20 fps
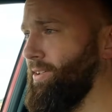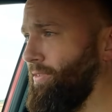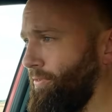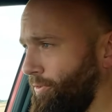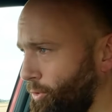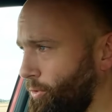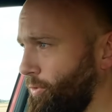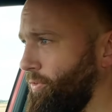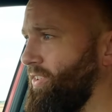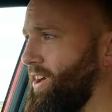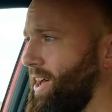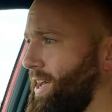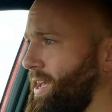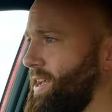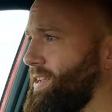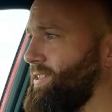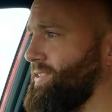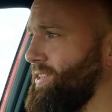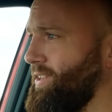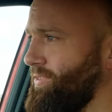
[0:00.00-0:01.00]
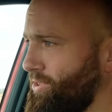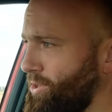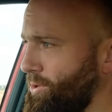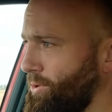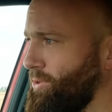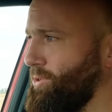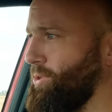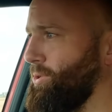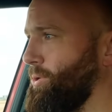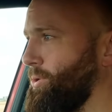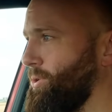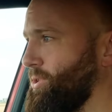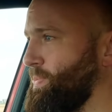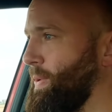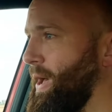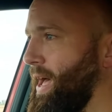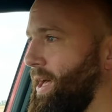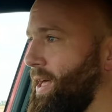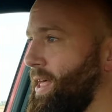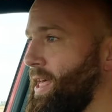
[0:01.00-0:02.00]
the full fat ST of 200
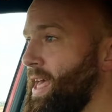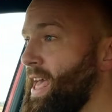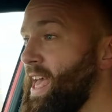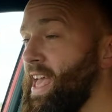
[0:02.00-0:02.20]
horsepower,